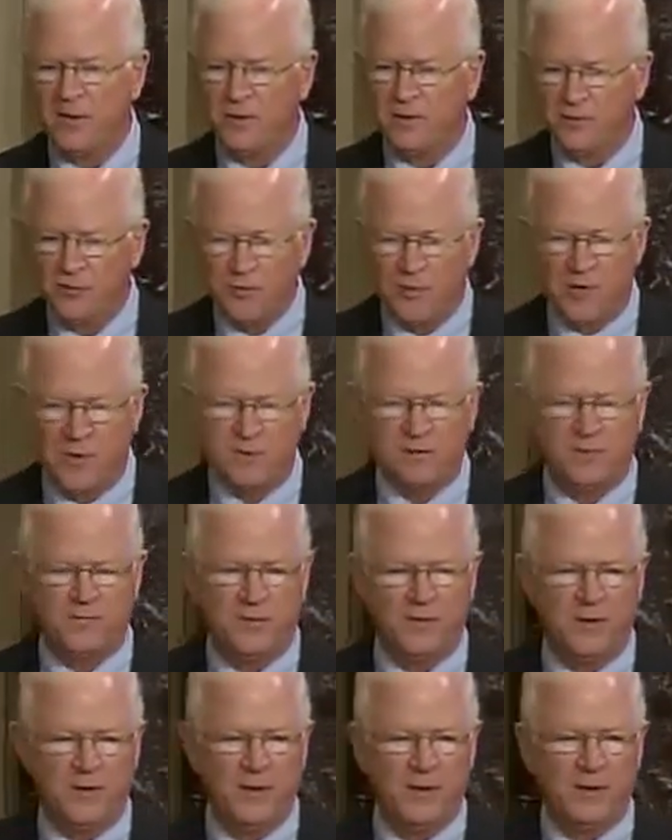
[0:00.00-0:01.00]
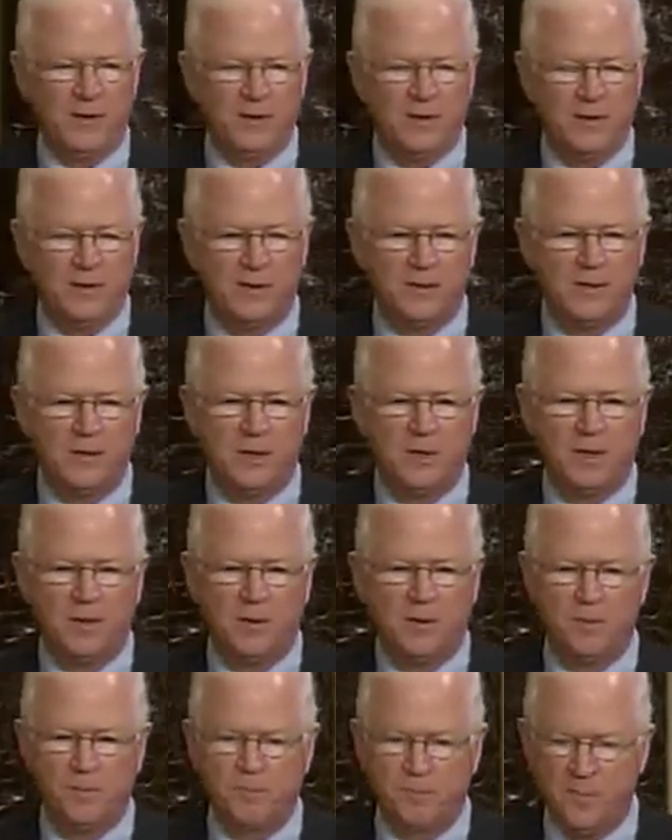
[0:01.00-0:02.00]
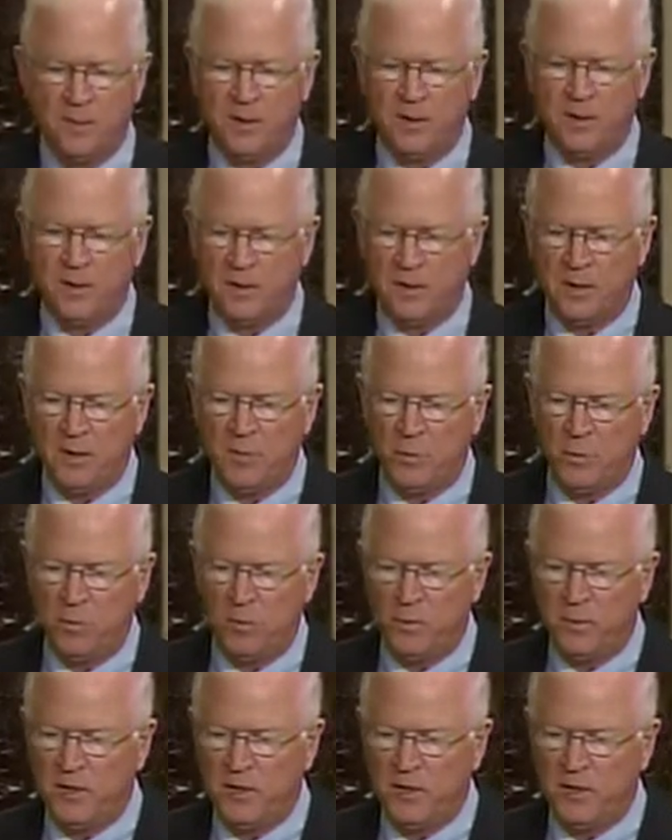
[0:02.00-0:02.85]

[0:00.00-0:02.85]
trust fund that will